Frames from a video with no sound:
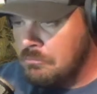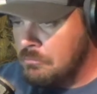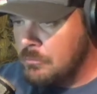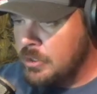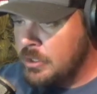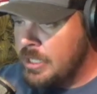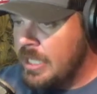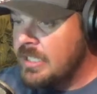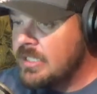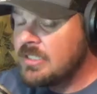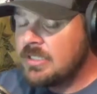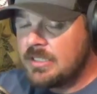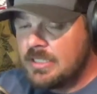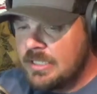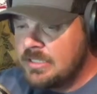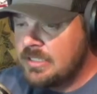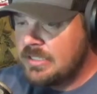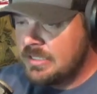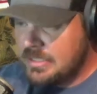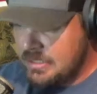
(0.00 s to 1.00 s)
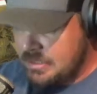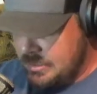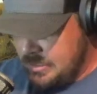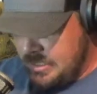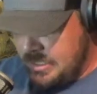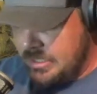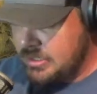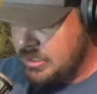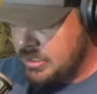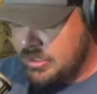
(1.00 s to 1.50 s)

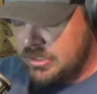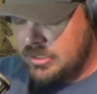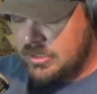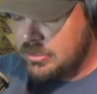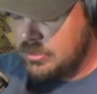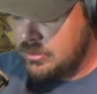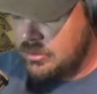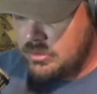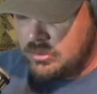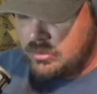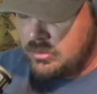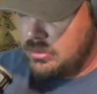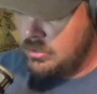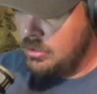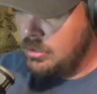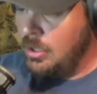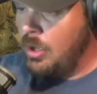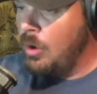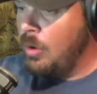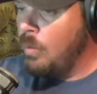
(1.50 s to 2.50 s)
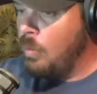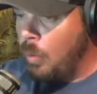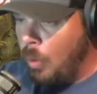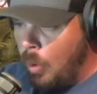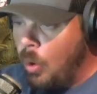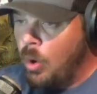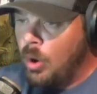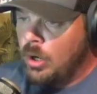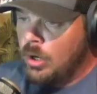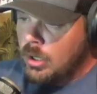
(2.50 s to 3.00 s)
This
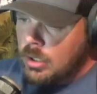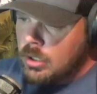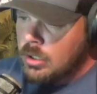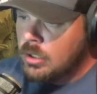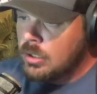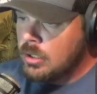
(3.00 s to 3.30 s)
war